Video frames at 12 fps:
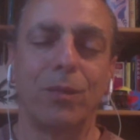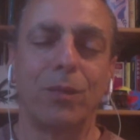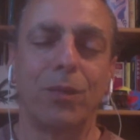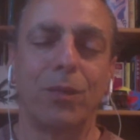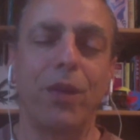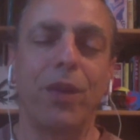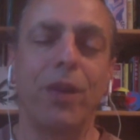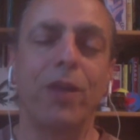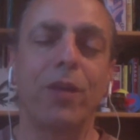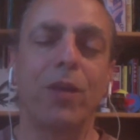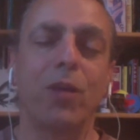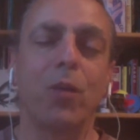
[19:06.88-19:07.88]
Breathing
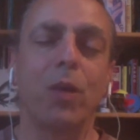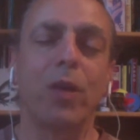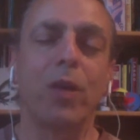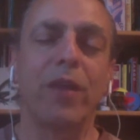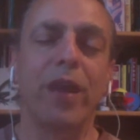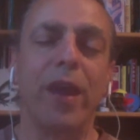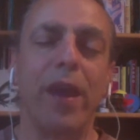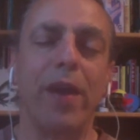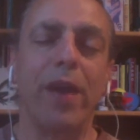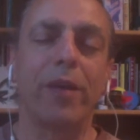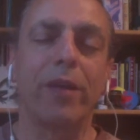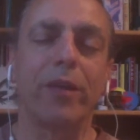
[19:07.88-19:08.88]
in, aware of the
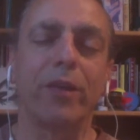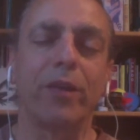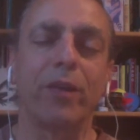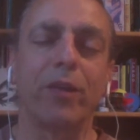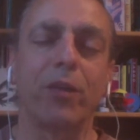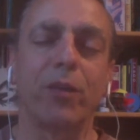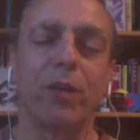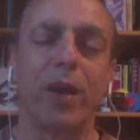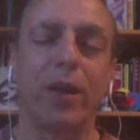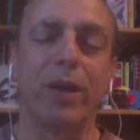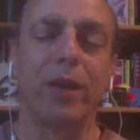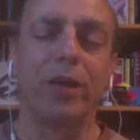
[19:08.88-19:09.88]
hairs on your
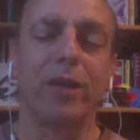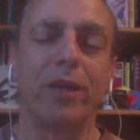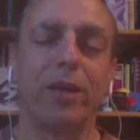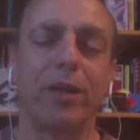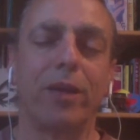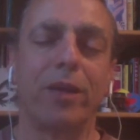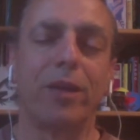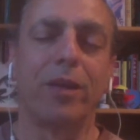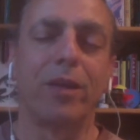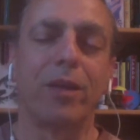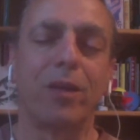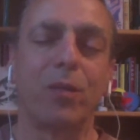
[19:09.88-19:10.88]
body,
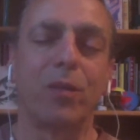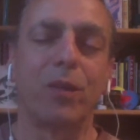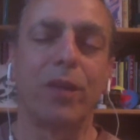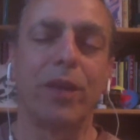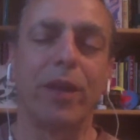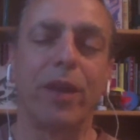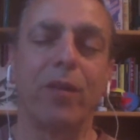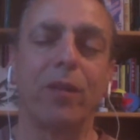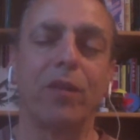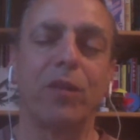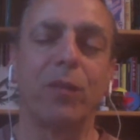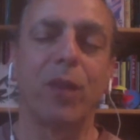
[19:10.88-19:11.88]
and breathing out,
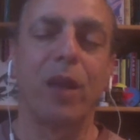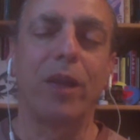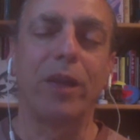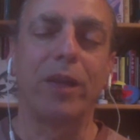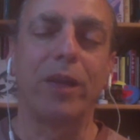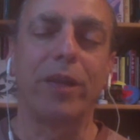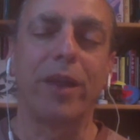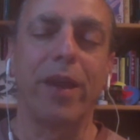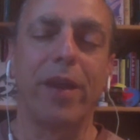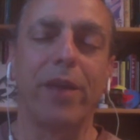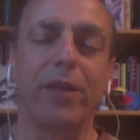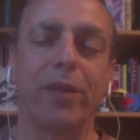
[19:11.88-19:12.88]
smiling to the
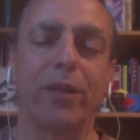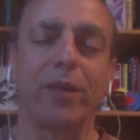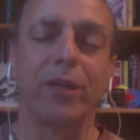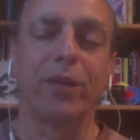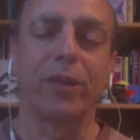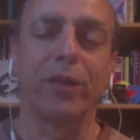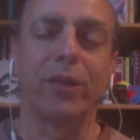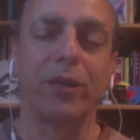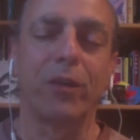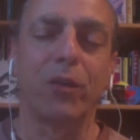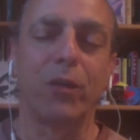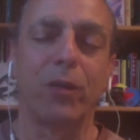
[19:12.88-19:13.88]
hairs
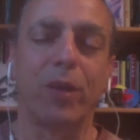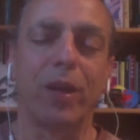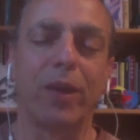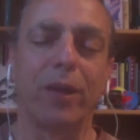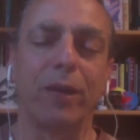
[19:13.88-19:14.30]
on your body.